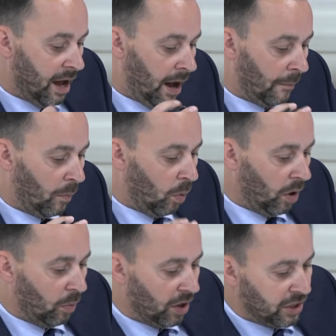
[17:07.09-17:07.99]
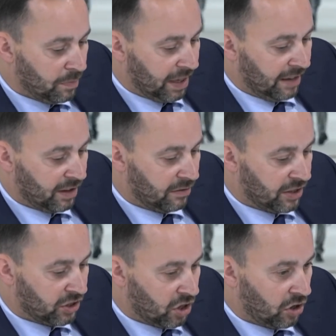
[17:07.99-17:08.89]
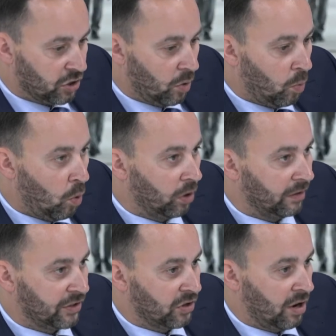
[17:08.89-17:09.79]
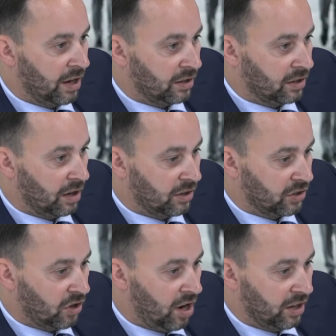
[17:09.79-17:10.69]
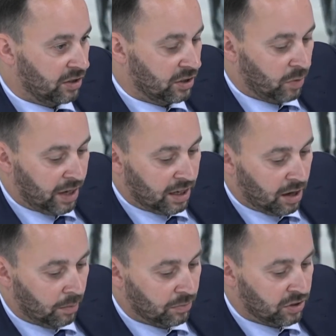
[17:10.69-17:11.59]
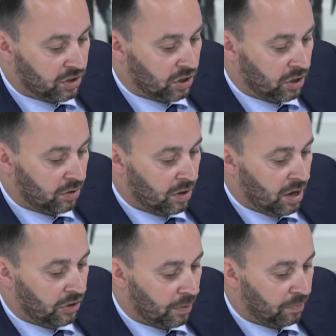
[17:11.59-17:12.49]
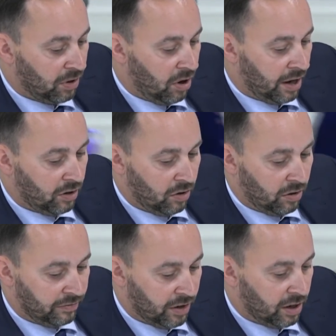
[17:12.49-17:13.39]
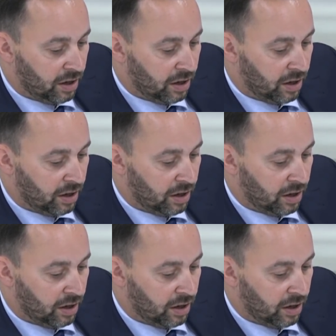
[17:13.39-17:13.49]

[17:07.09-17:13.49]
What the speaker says: Why do you believe there is such a wall of silence when it comes to the plight of